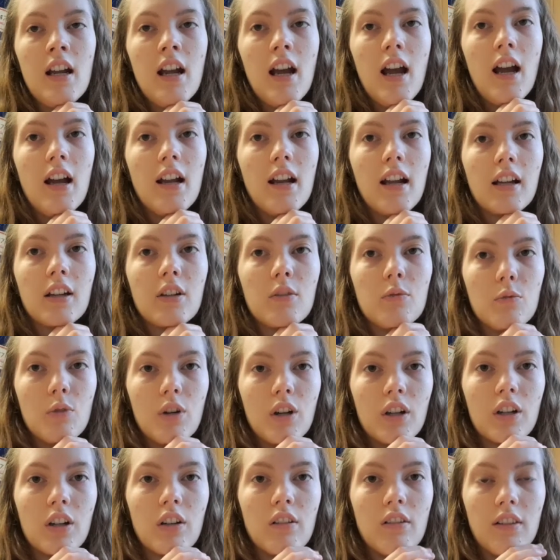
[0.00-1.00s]
and I can
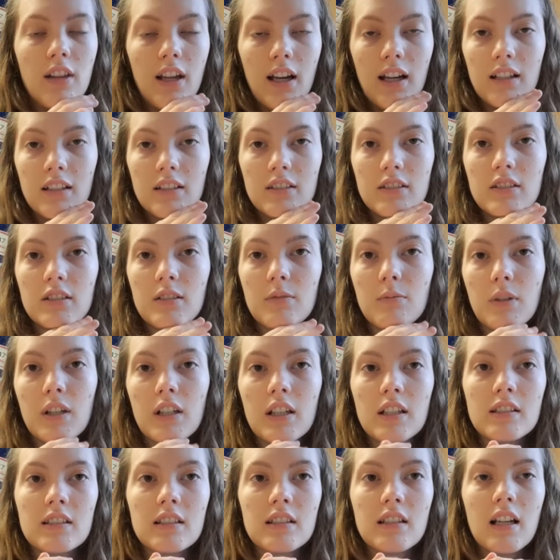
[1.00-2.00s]
work on that
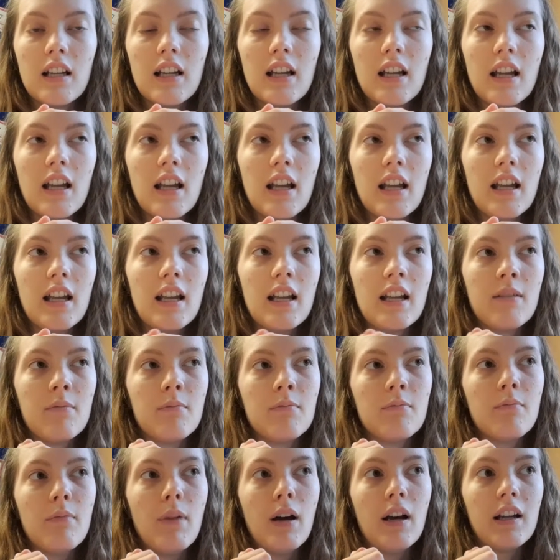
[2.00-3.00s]
because it
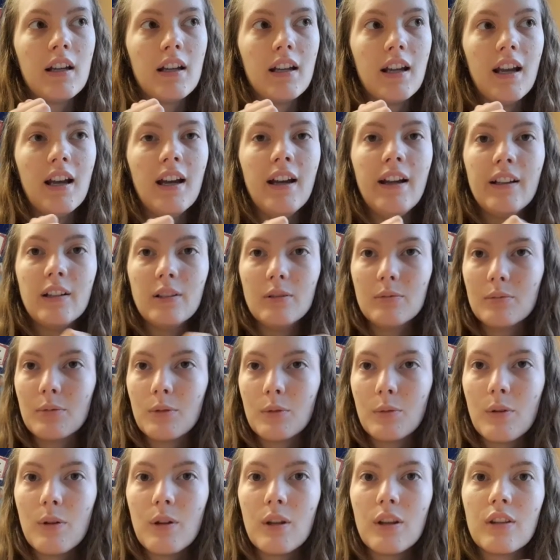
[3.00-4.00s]
might help
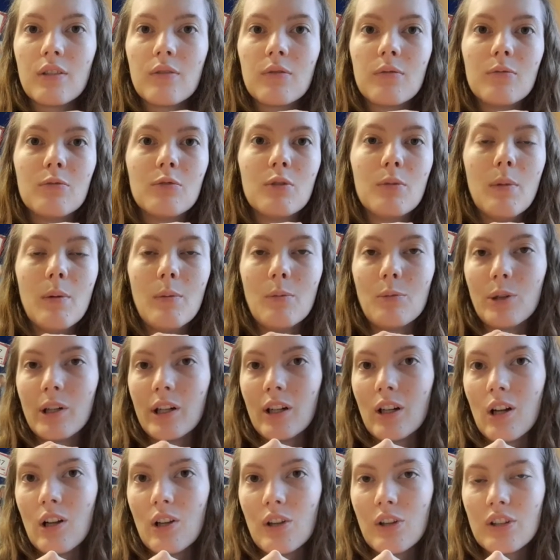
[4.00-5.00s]
with remembering
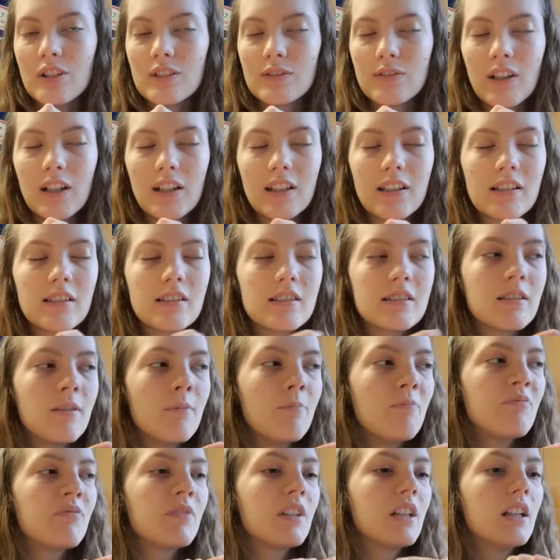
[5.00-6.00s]
all those facts.
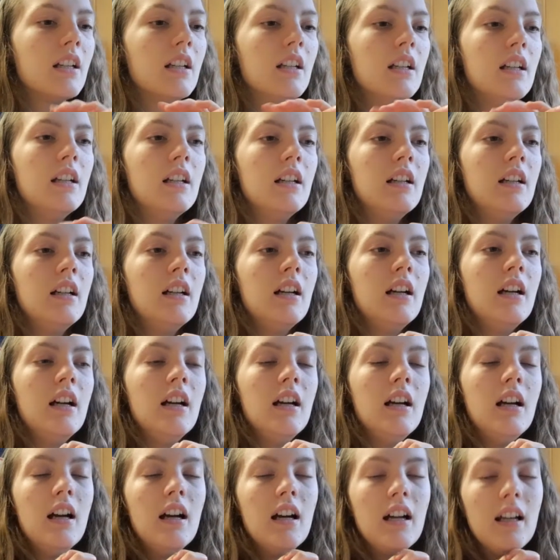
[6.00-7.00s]

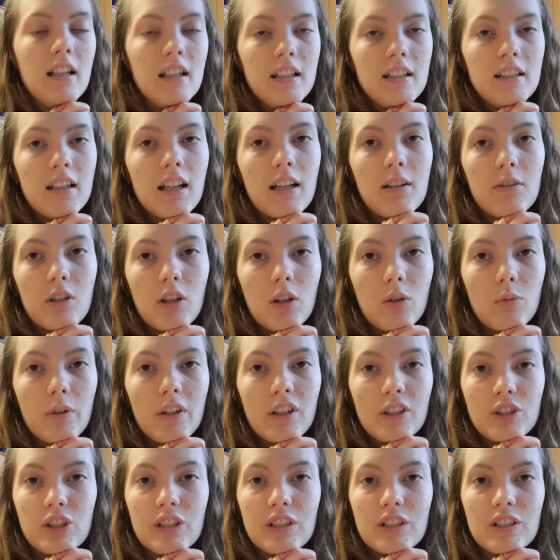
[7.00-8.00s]
And I've got a
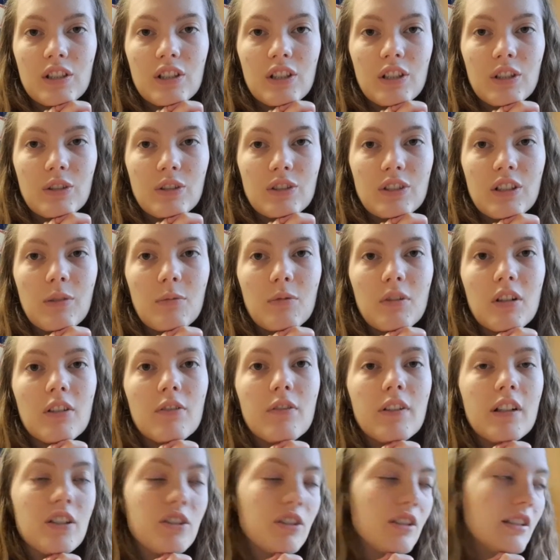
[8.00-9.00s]
worksheet to do, so I'm going to
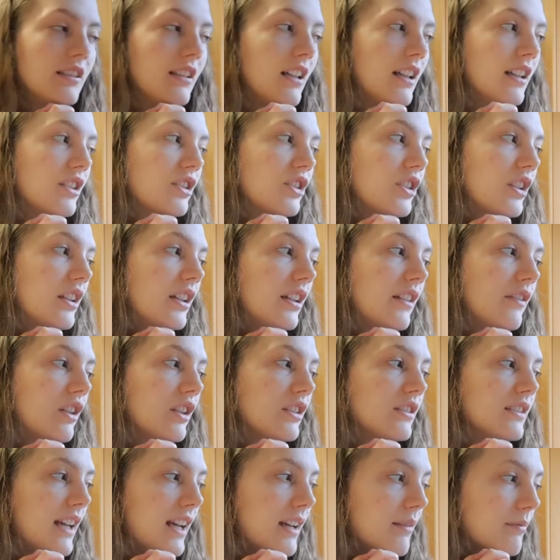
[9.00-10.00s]
finish this lecture. I've got
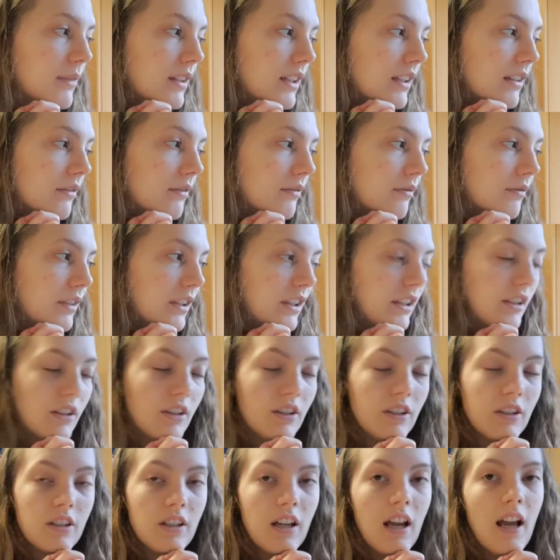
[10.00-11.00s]
a 10-minute
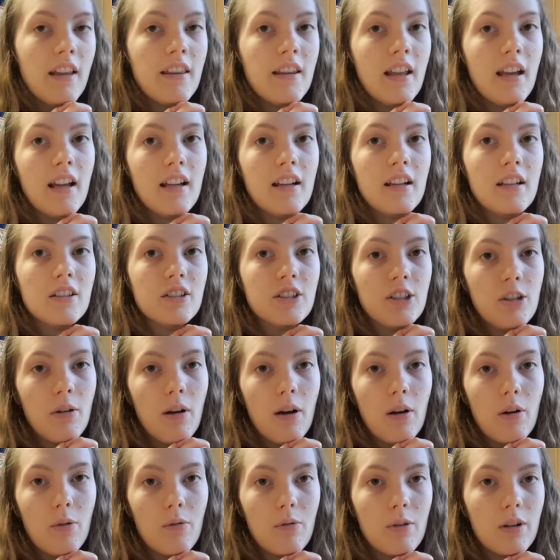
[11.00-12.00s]
video and then a
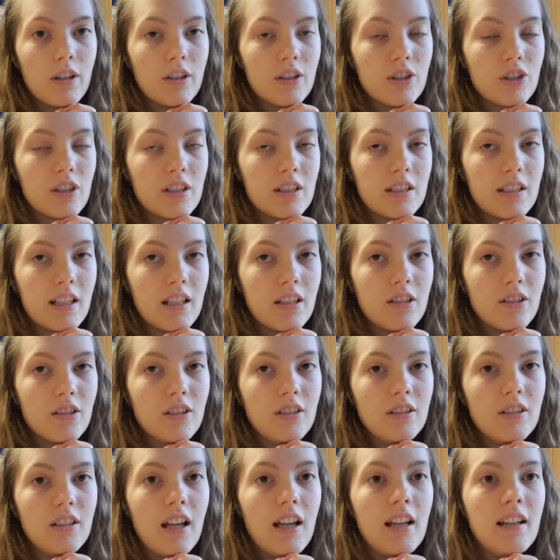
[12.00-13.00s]
2-hour worksheet to get
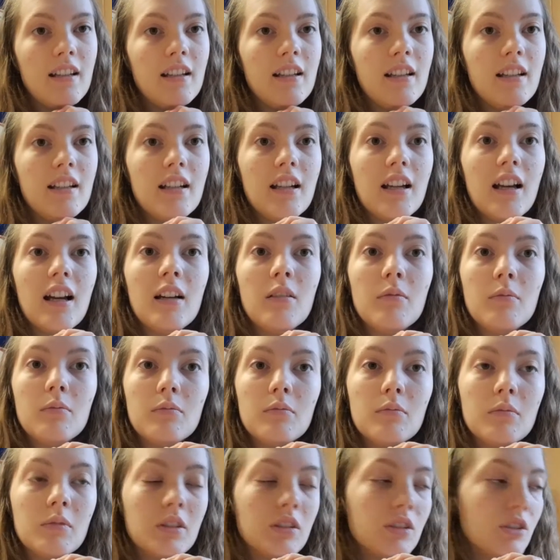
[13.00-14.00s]
done, and then
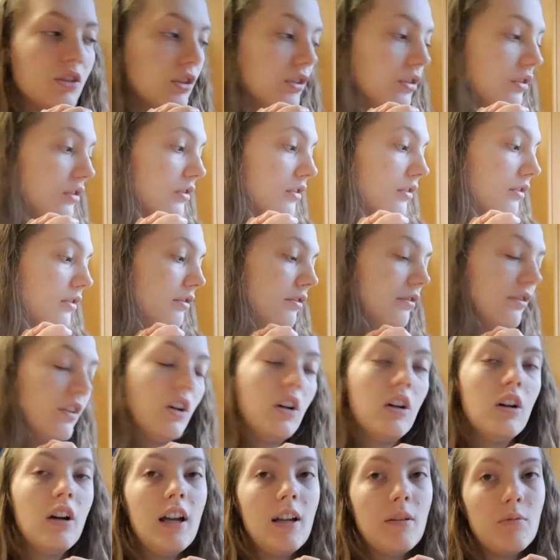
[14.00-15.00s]
I'm done
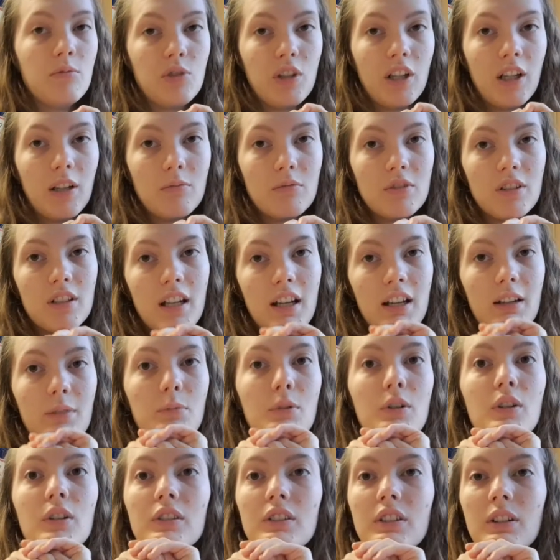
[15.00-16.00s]
for MJM today.
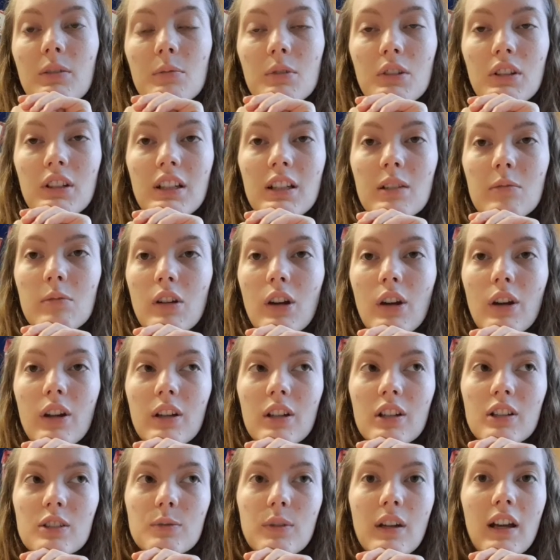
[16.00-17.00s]
But I'm going to keep going
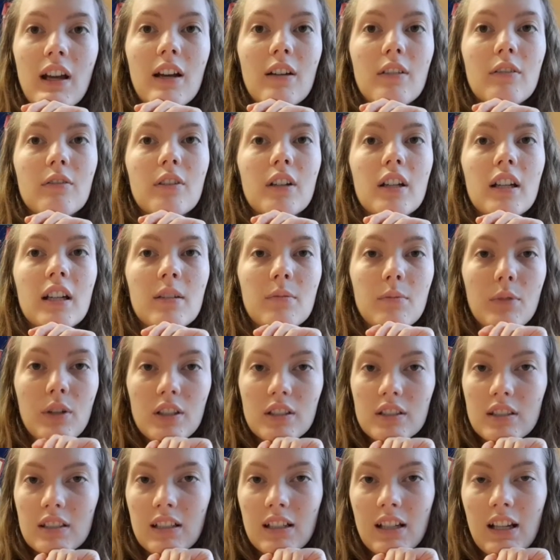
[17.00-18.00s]
because we have an
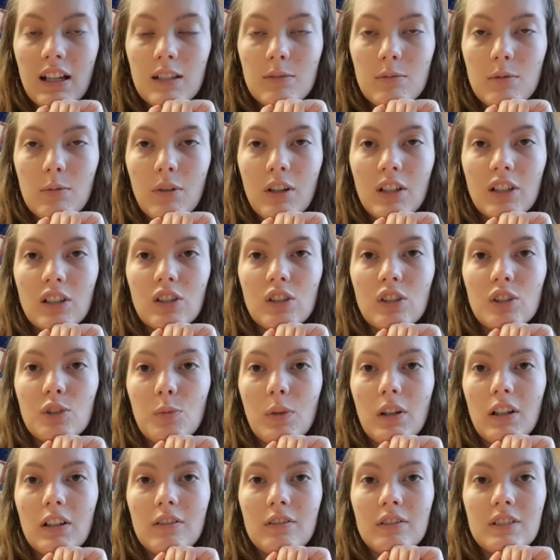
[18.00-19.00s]
in-person anatomy practical at
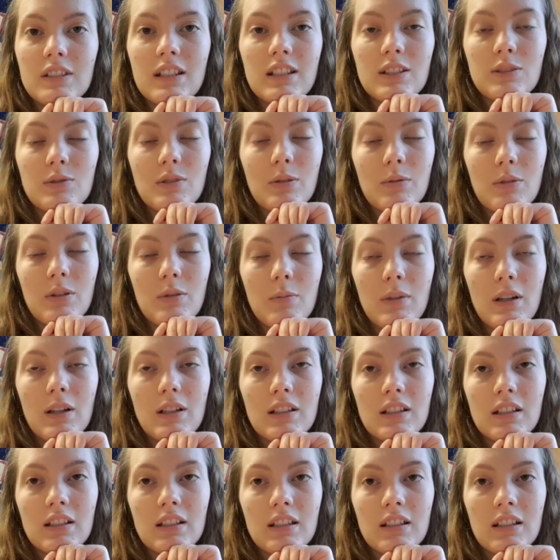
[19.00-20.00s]
12, so that's what I'm going to
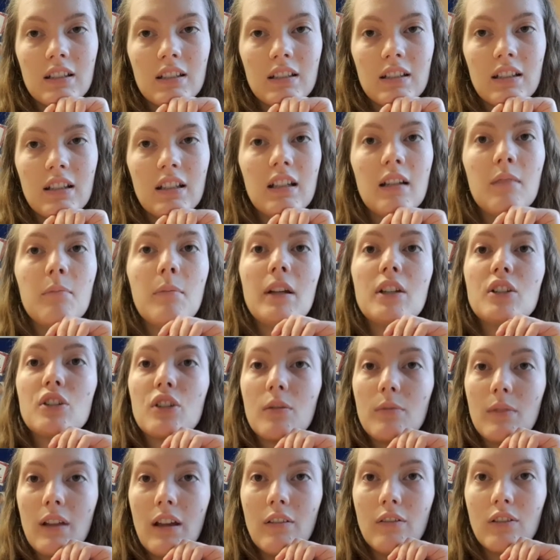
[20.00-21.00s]
make sure I'm
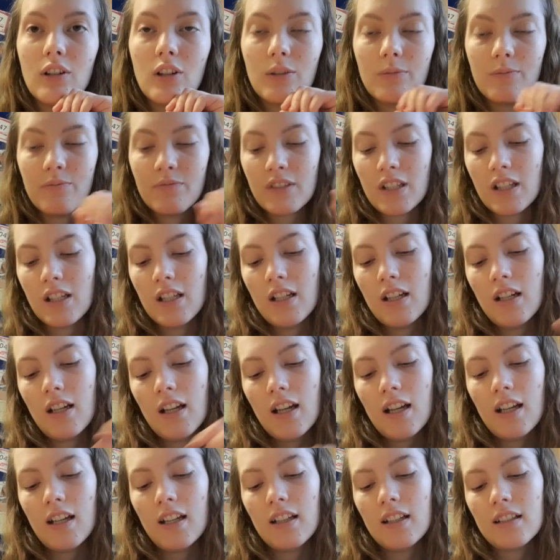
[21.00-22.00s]
there for.
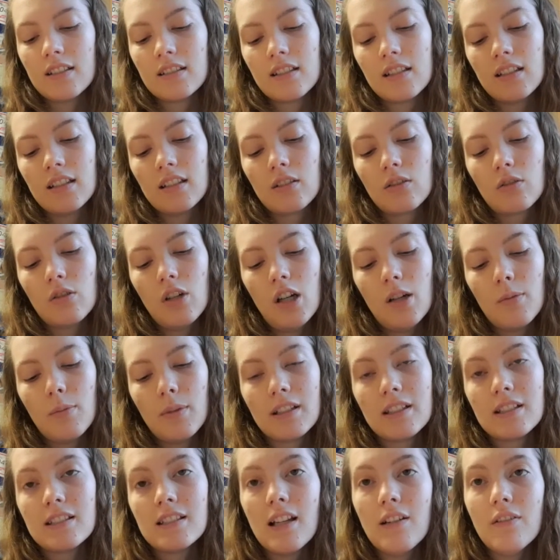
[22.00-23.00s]
It is now
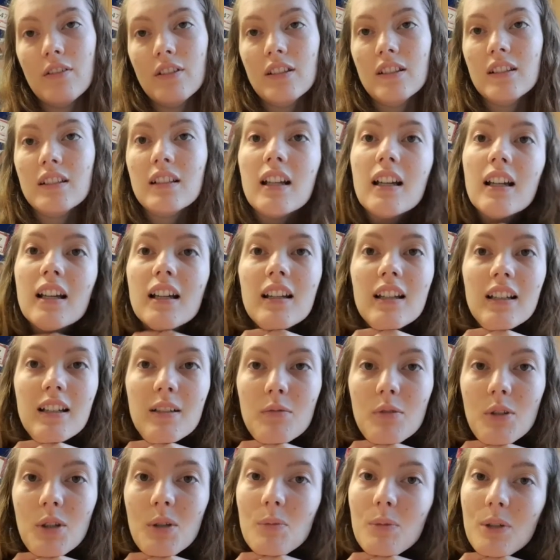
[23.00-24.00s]
7:15 and I'm
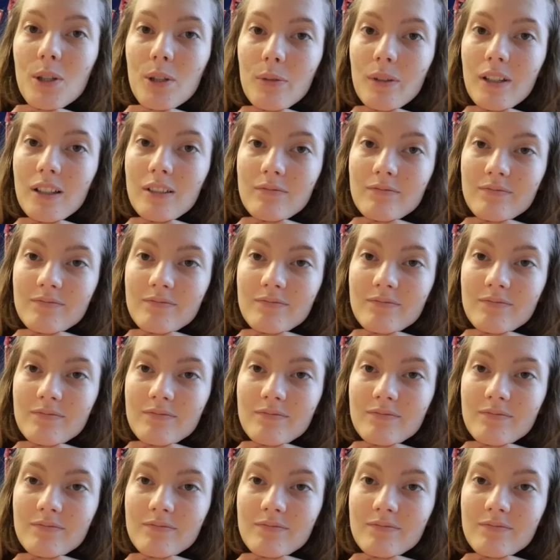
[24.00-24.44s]
doing pretty well.